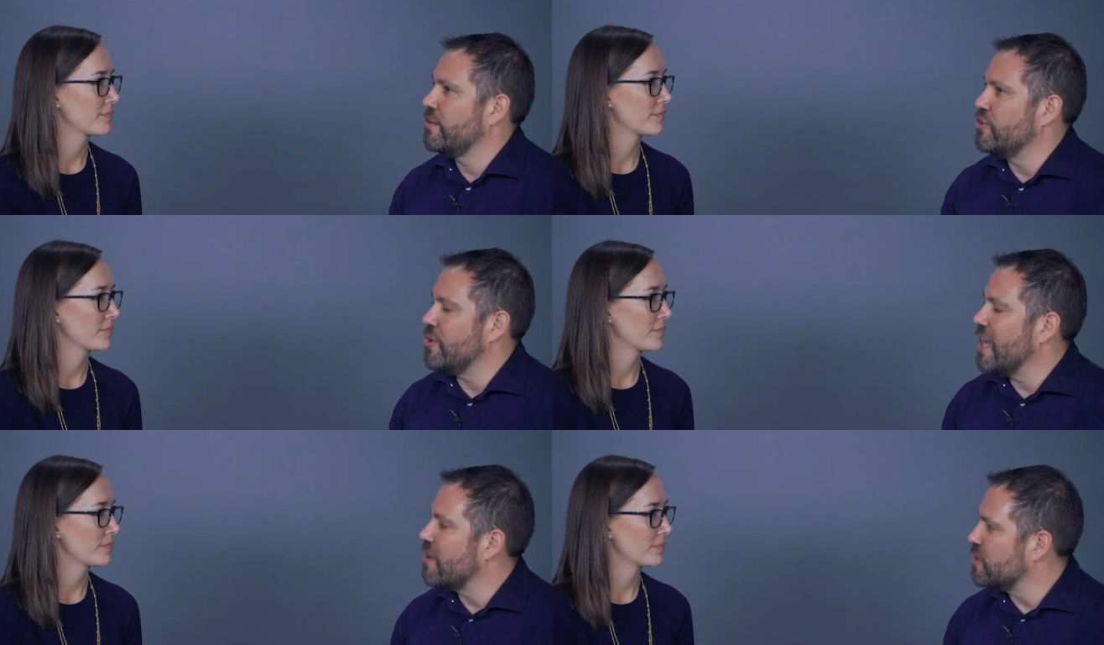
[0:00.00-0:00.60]
Speaker 1: do you
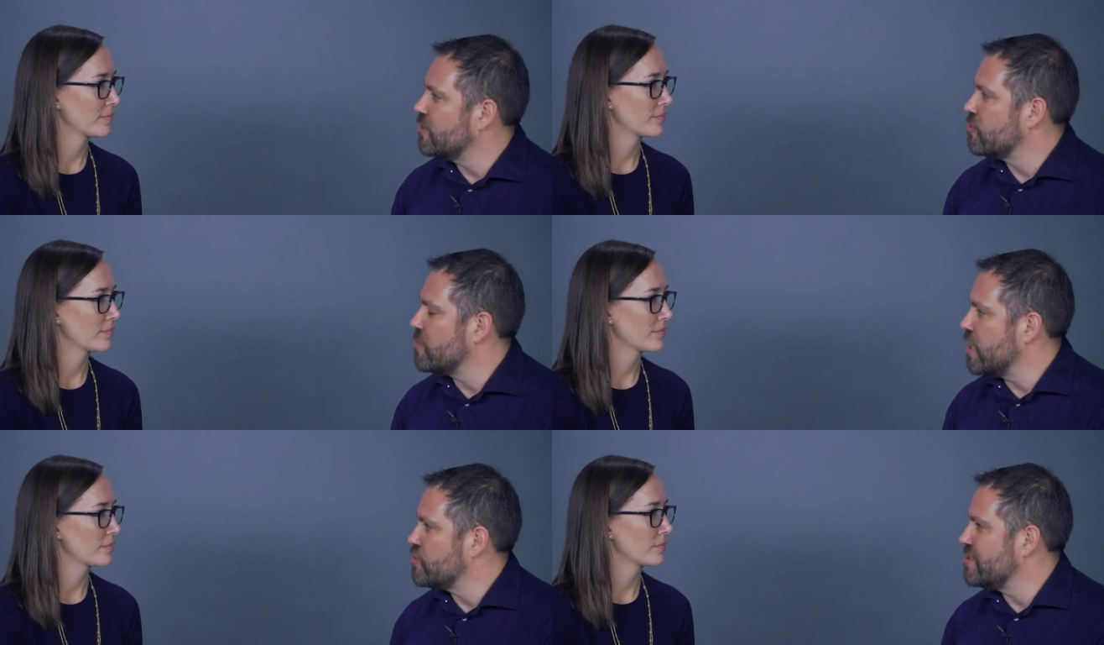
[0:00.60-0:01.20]
have the
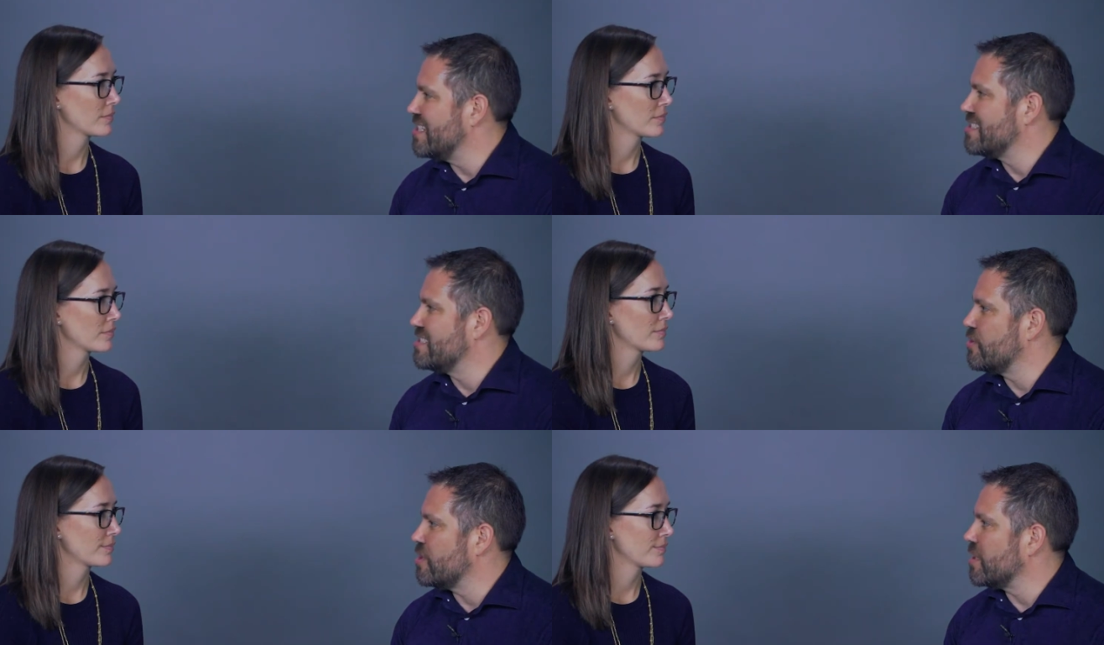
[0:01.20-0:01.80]
information
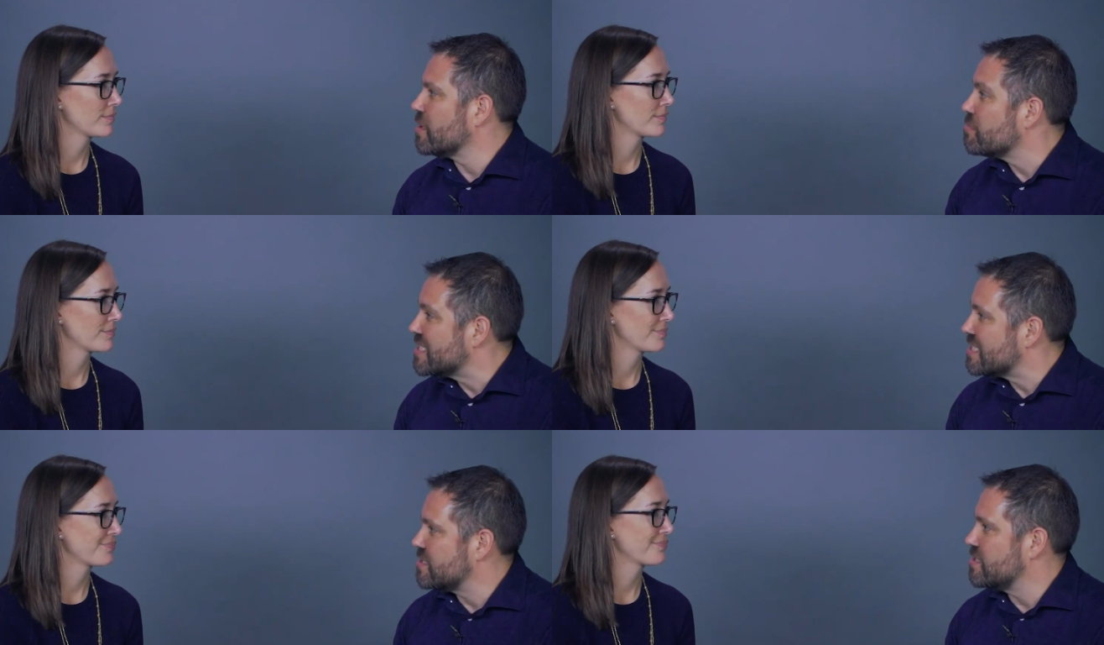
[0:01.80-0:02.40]
necessary to make a
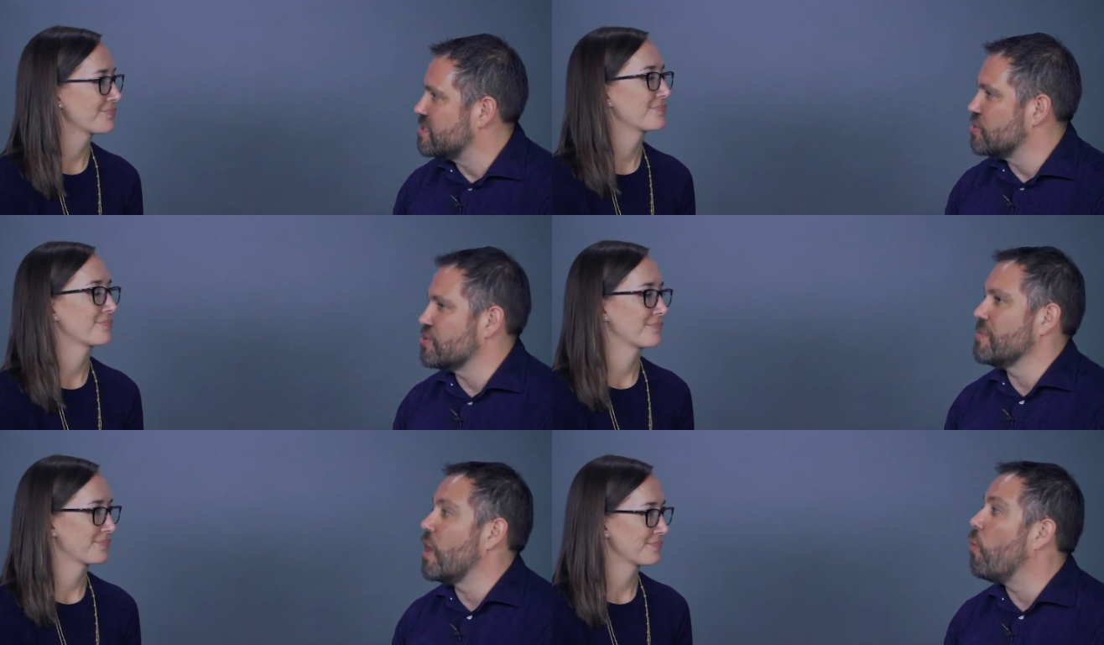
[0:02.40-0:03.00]
business
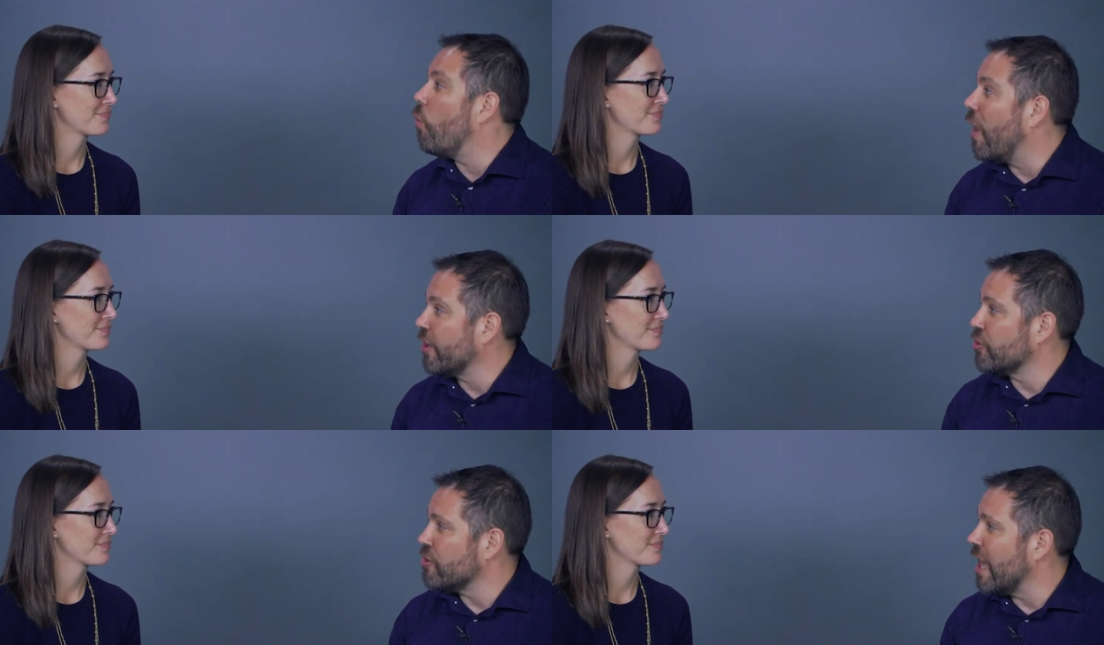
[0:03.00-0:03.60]
decision about why
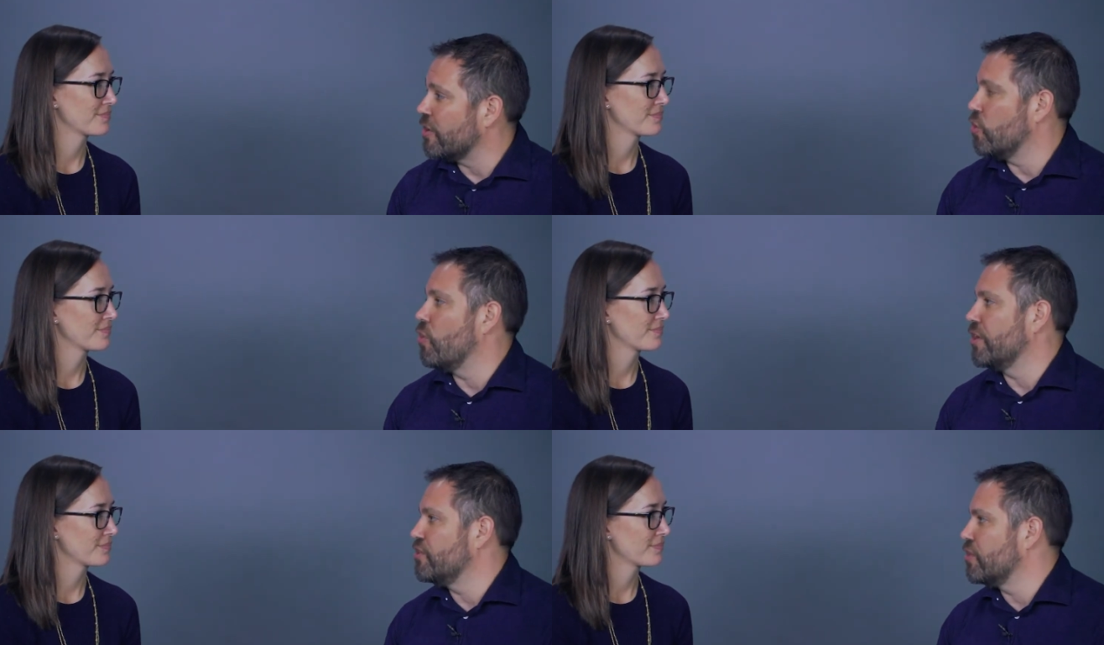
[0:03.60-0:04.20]
you're not
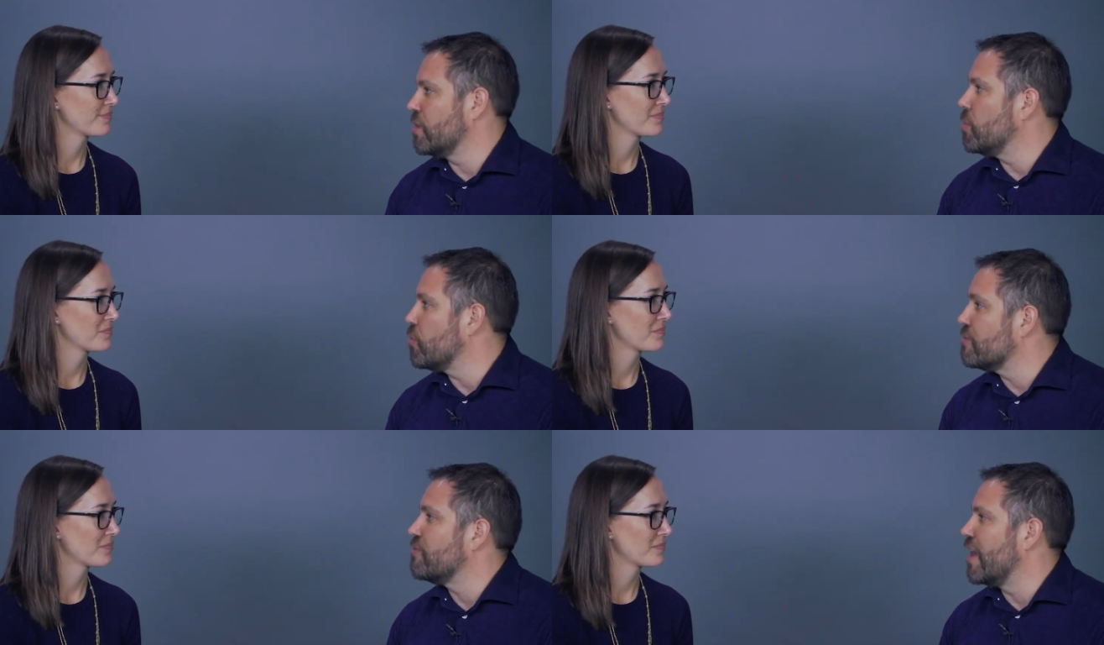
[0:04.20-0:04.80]
going to come up
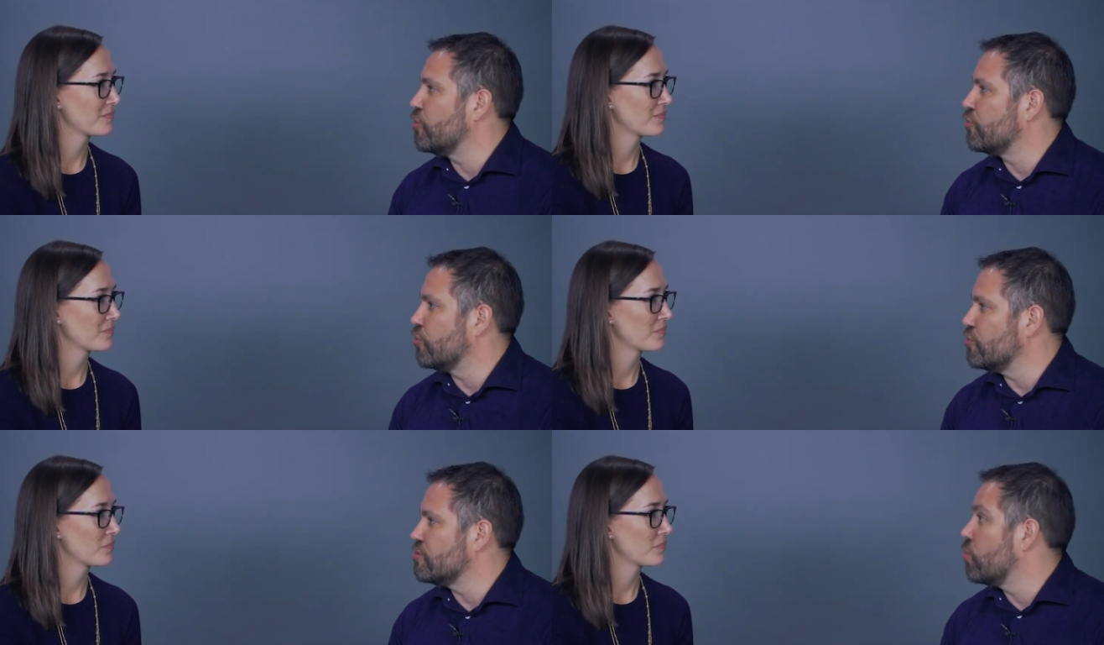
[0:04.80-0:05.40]
with a final
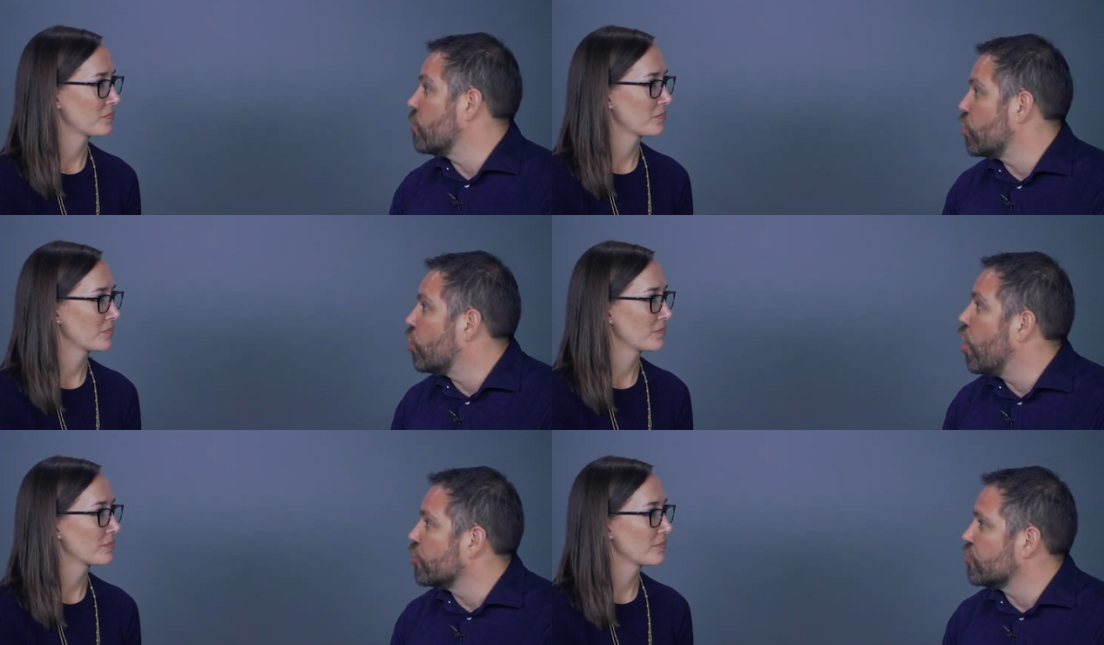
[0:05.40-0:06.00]
solution or a
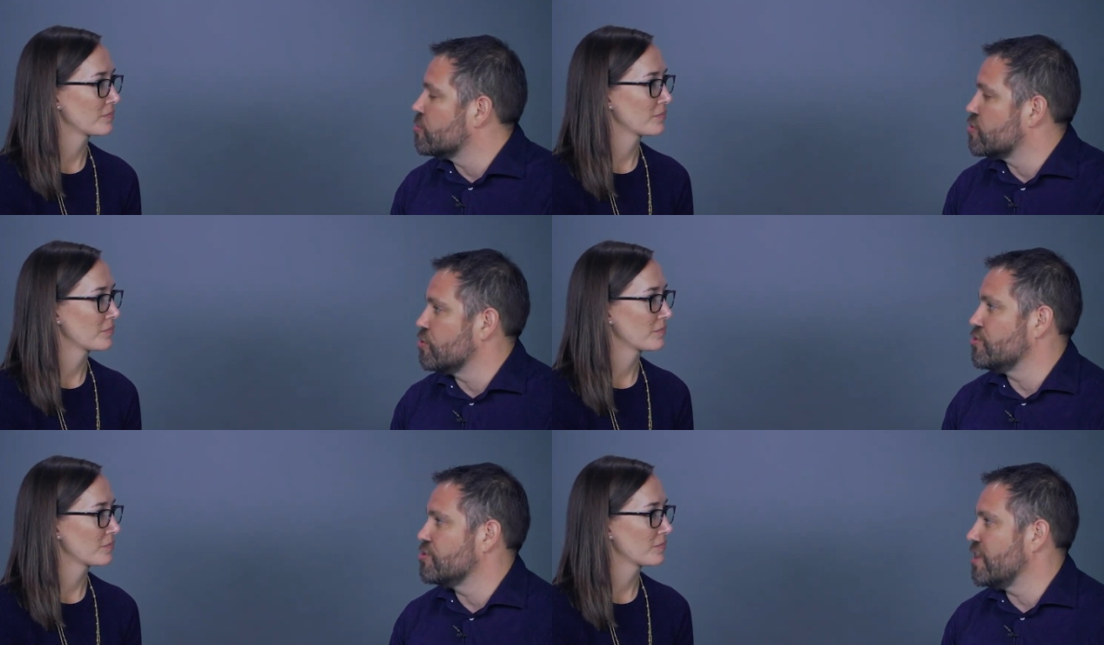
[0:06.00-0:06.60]
long-term
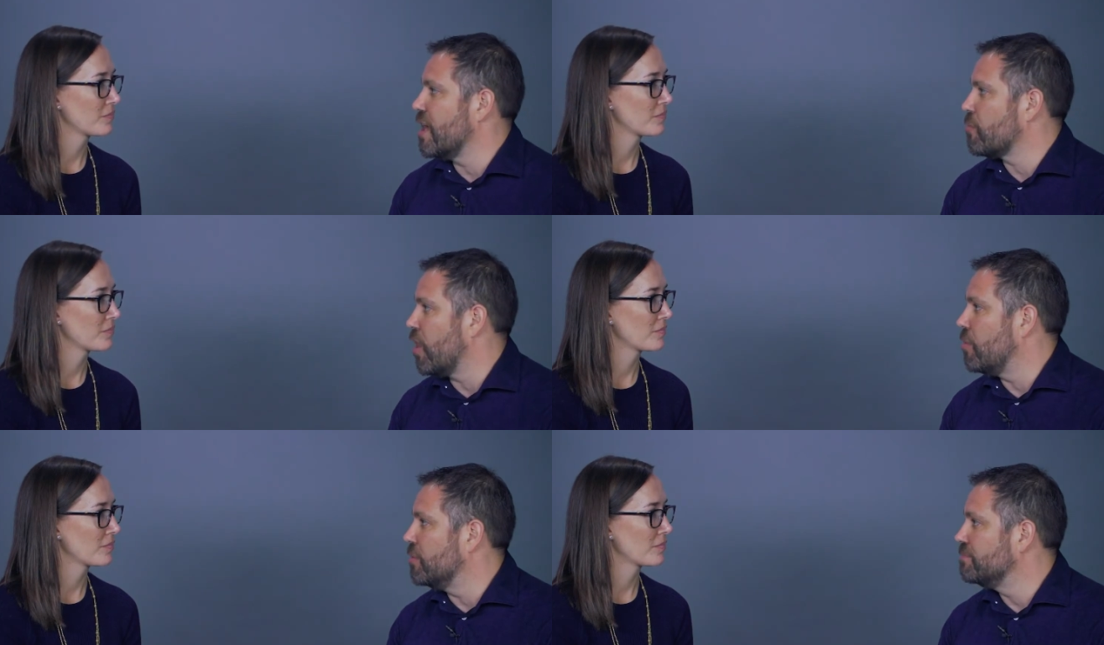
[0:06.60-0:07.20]
solution to that
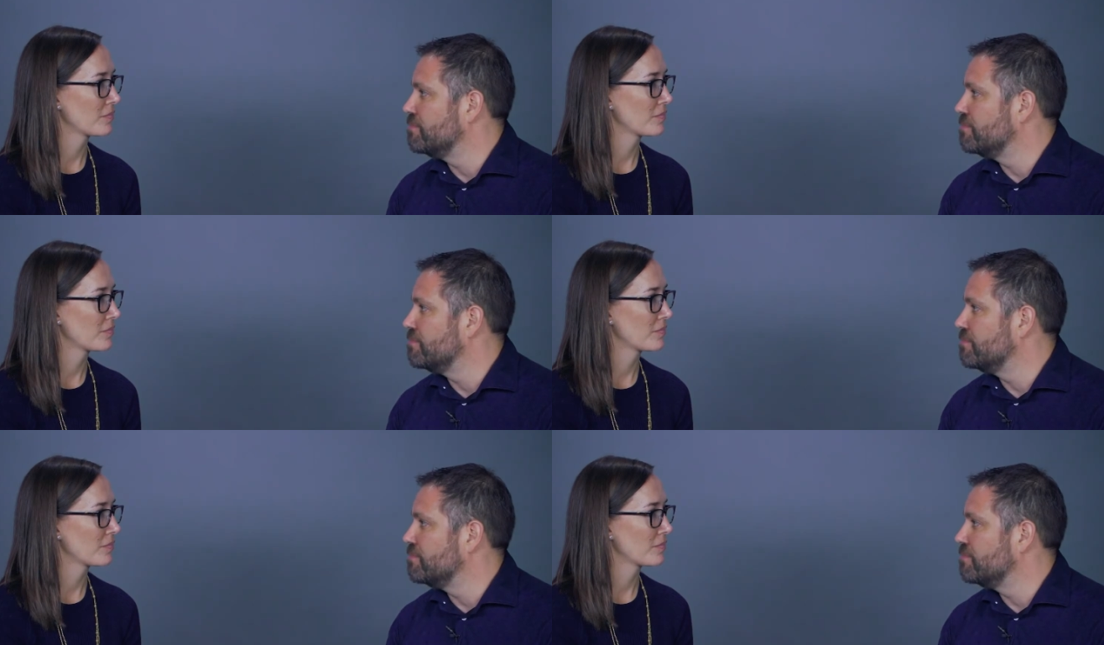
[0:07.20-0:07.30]
problem?